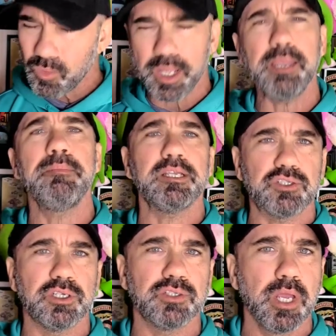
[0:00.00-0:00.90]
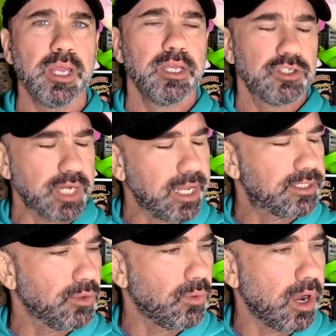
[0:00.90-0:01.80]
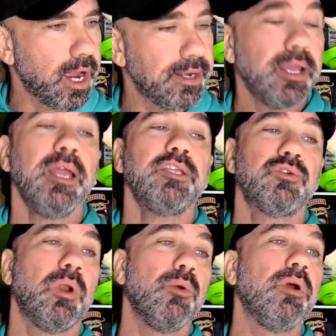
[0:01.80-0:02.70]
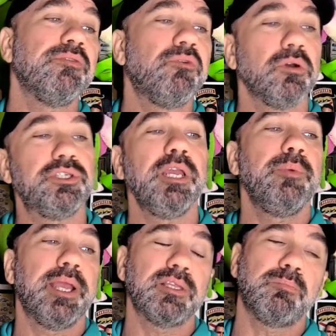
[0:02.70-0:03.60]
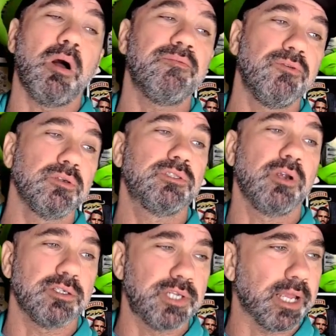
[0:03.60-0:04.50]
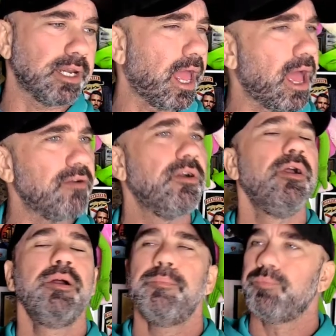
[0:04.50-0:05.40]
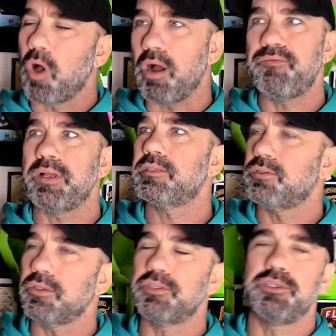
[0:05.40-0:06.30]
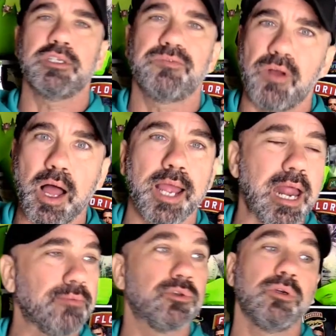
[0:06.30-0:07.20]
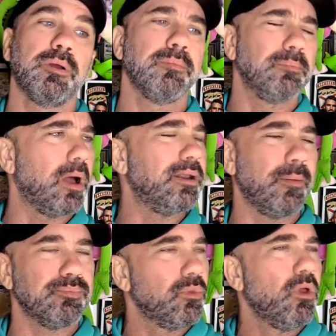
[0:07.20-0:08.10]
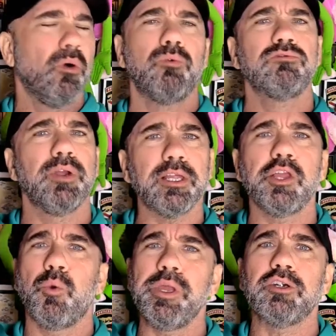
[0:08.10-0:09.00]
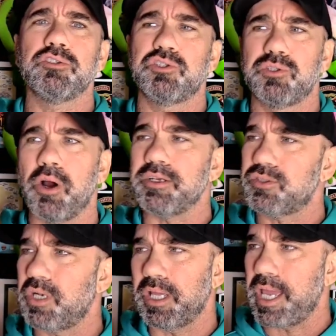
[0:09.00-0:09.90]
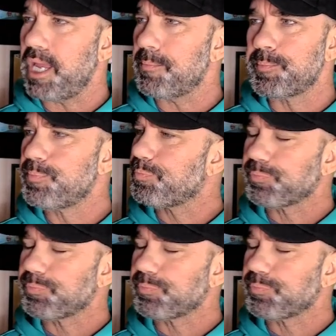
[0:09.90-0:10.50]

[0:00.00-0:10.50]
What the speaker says: he misses. Shanks it wide. 21-14. We get the ball first, start second half. Offense looks just fine after a really weird start to the game.